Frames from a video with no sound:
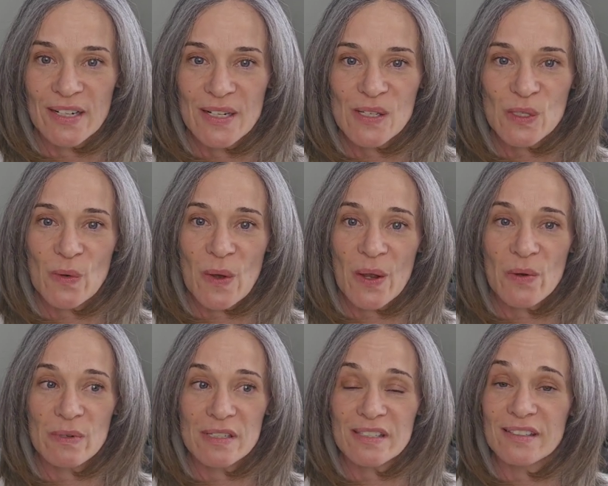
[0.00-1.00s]
So I
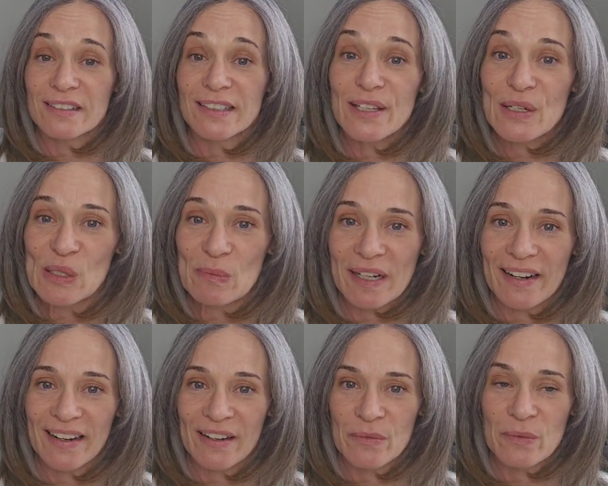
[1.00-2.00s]
was the leader, but
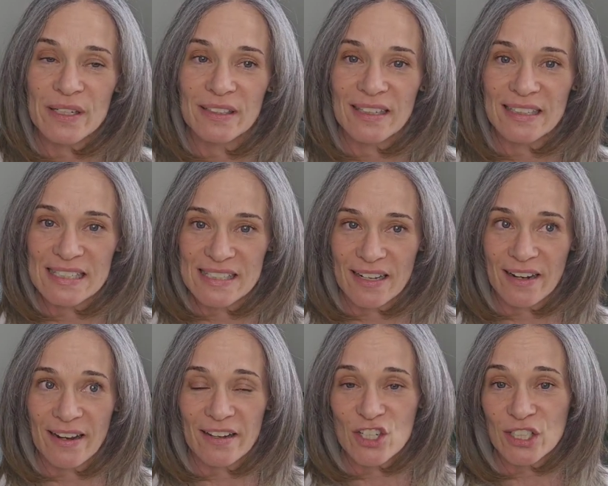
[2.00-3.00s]
I realized that I
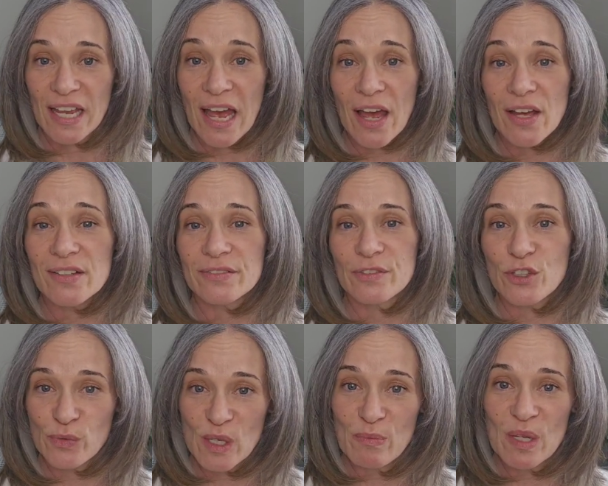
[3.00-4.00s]
actually have
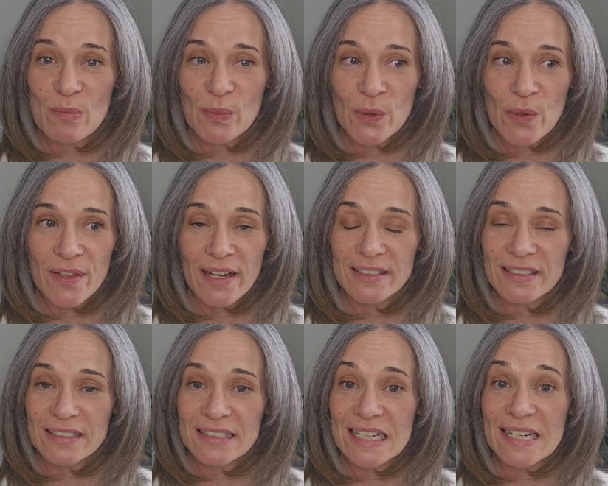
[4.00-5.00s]
3 people that
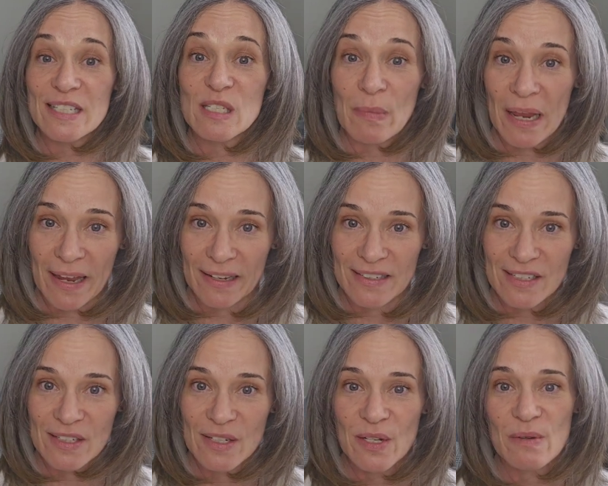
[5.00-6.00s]
can expand
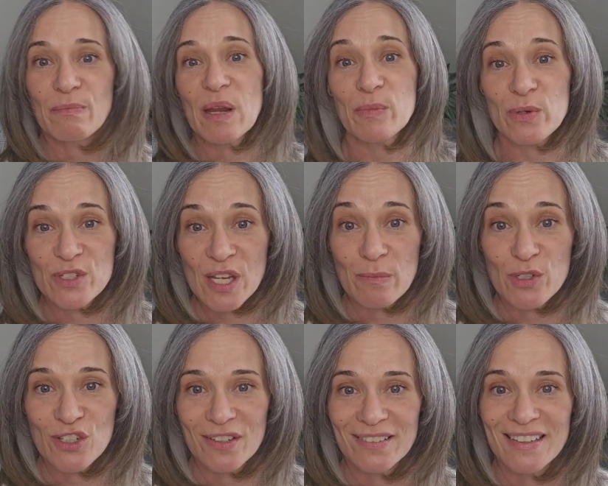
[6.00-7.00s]
my
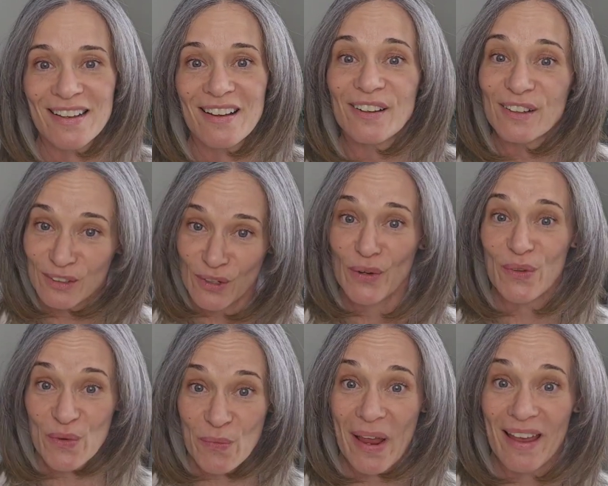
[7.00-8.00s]
perception along the
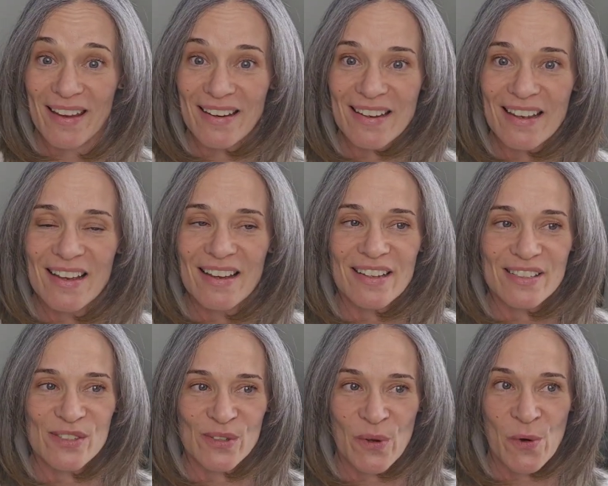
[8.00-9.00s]
way.
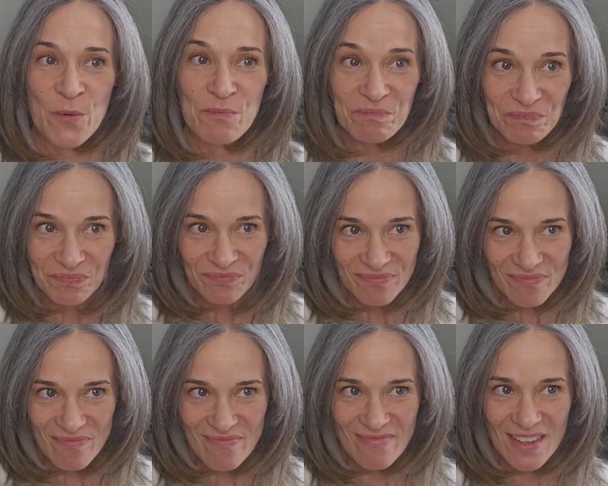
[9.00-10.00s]
So
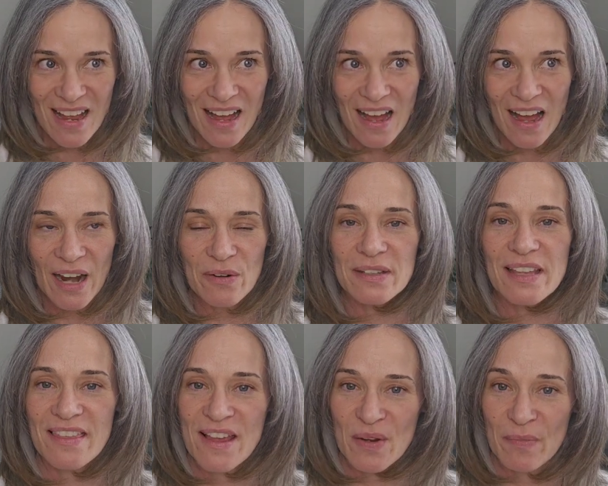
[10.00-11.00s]
I really
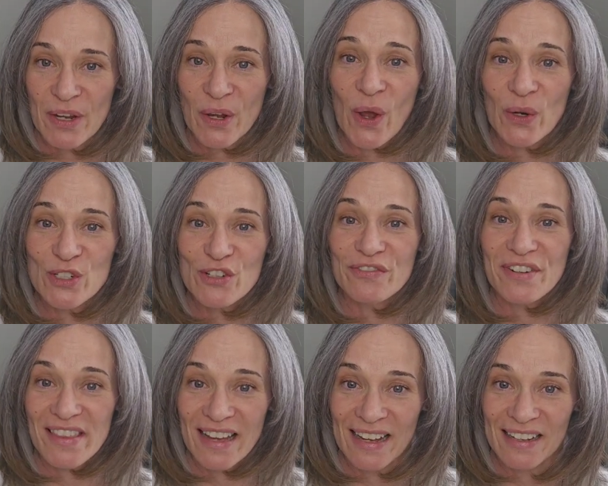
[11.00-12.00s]
thank my coach for
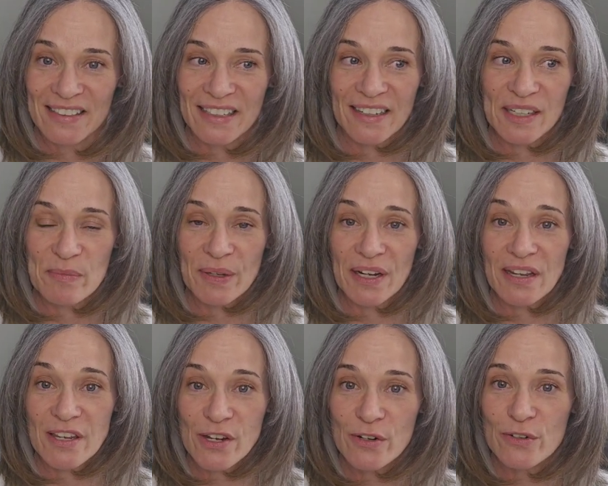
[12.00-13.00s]
that, and about a
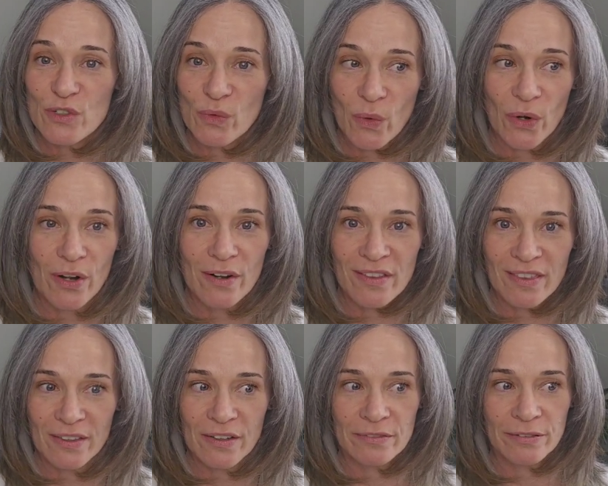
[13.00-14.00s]
year's worth
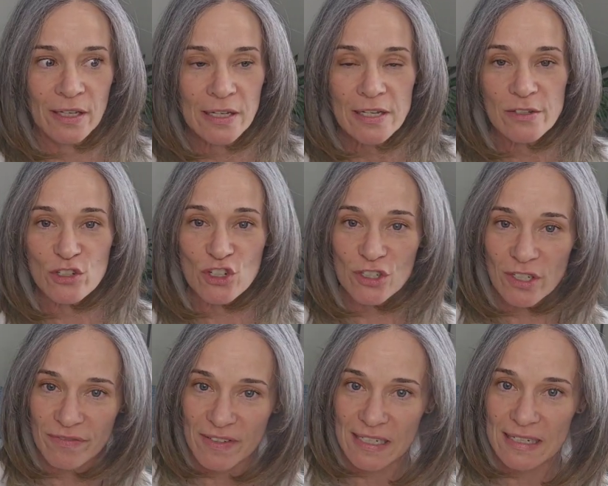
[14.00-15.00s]
of
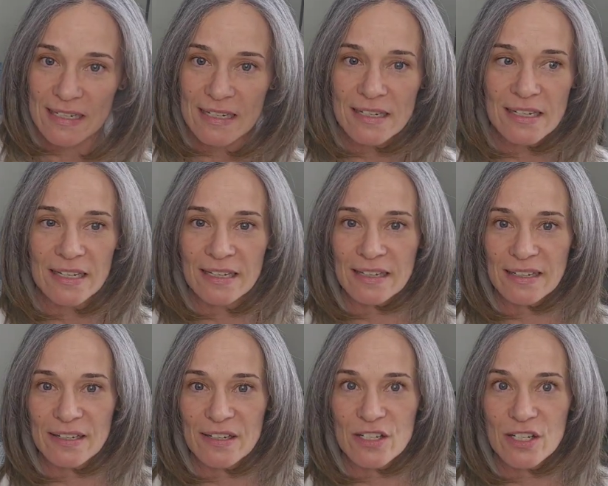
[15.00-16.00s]
shifting
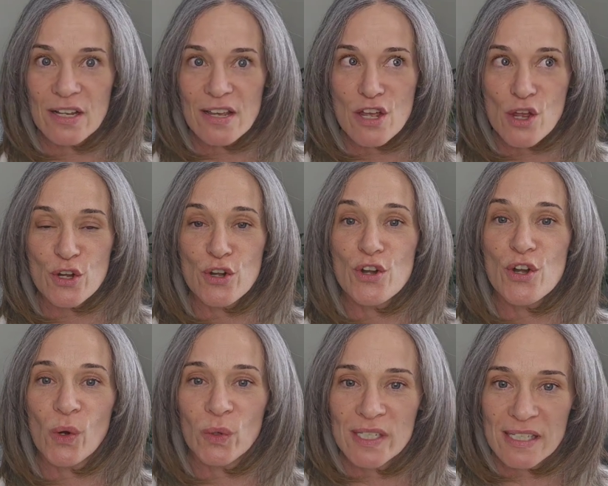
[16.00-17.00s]
and
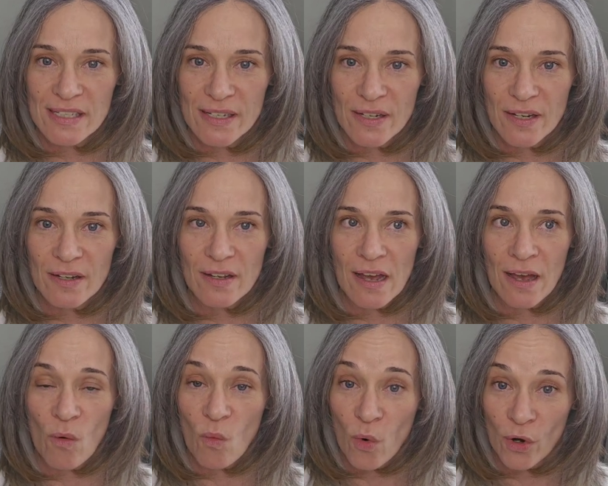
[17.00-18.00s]
noticing
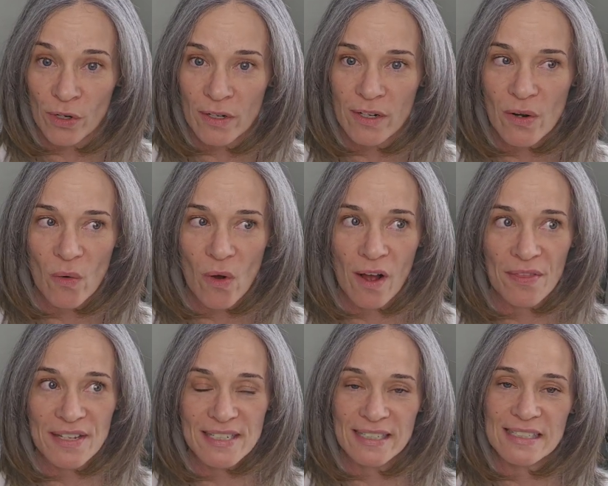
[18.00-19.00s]
at work on the
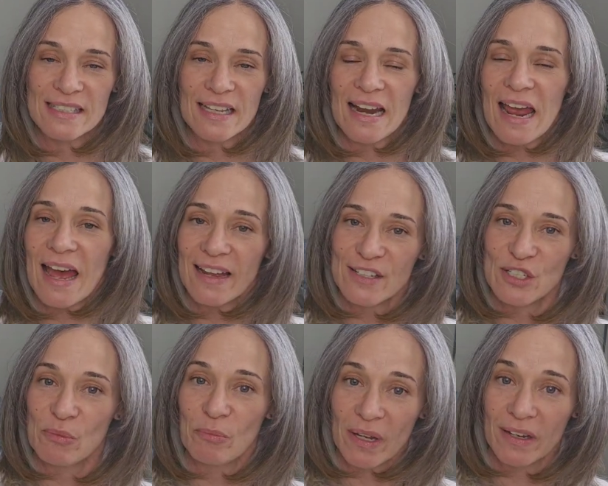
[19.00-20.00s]
days that I had to
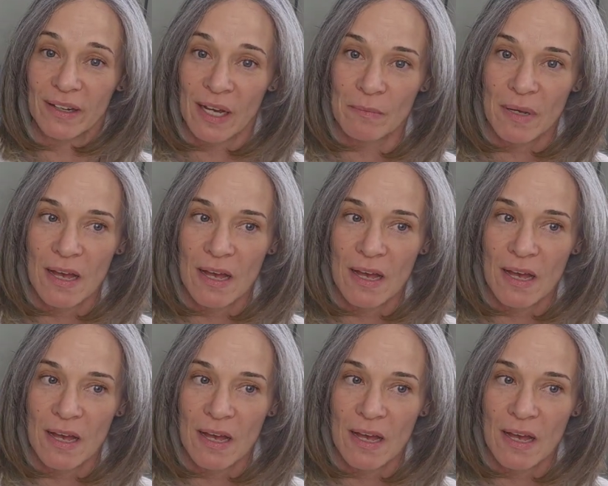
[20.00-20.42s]
pick up.